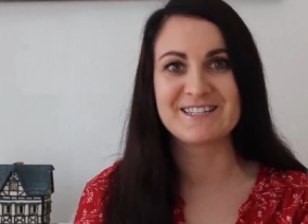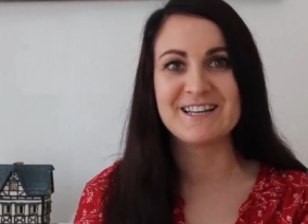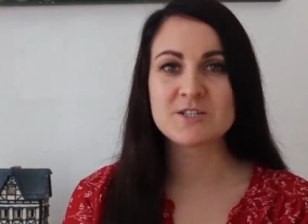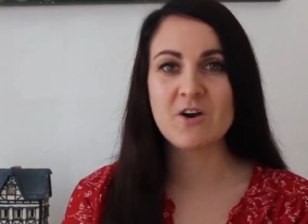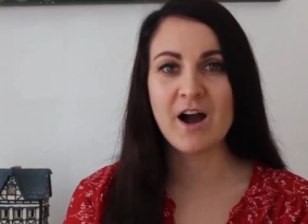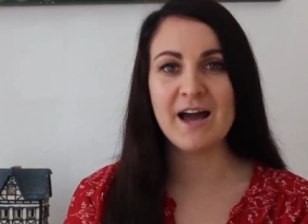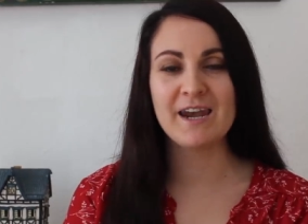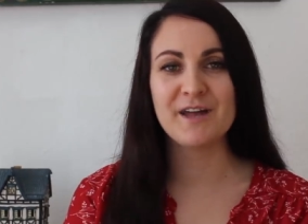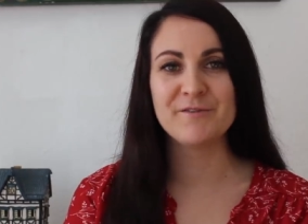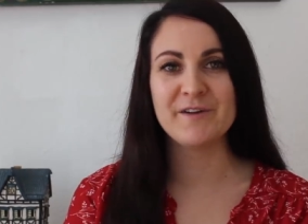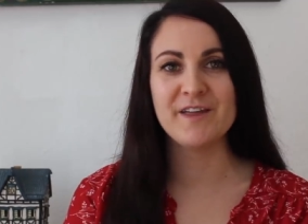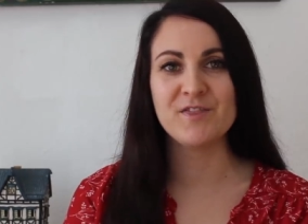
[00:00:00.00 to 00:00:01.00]
So I
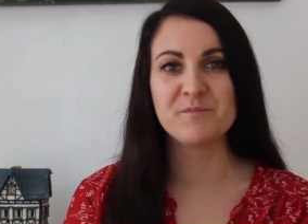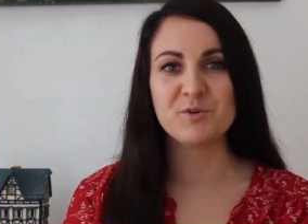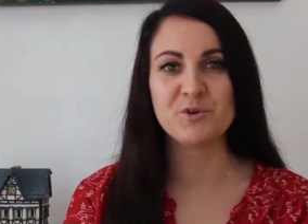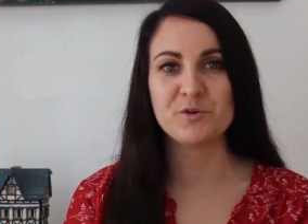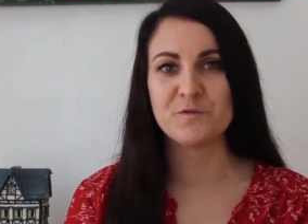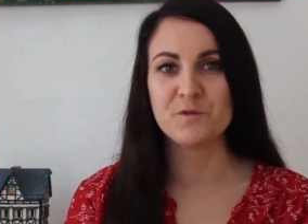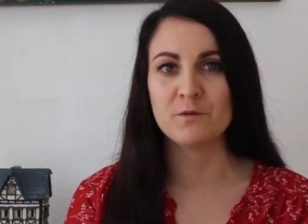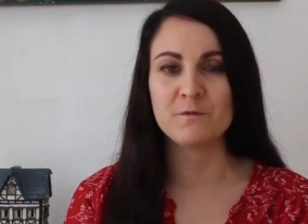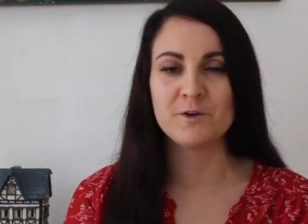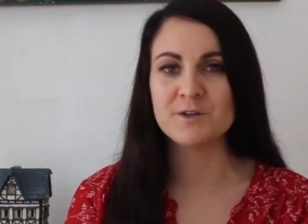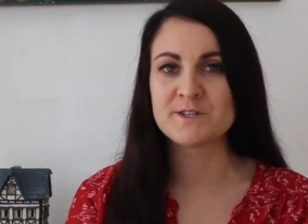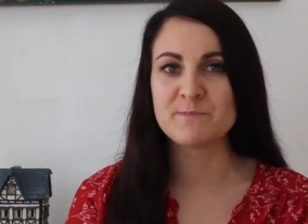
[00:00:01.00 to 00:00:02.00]
live in the beautiful
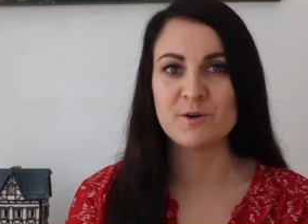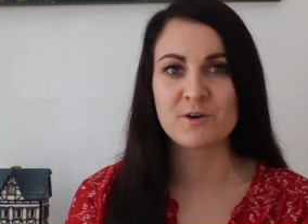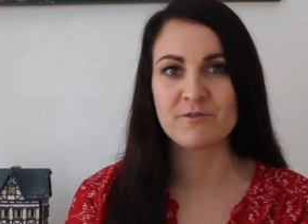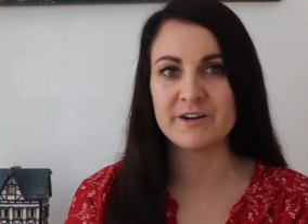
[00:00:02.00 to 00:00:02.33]
Würzburg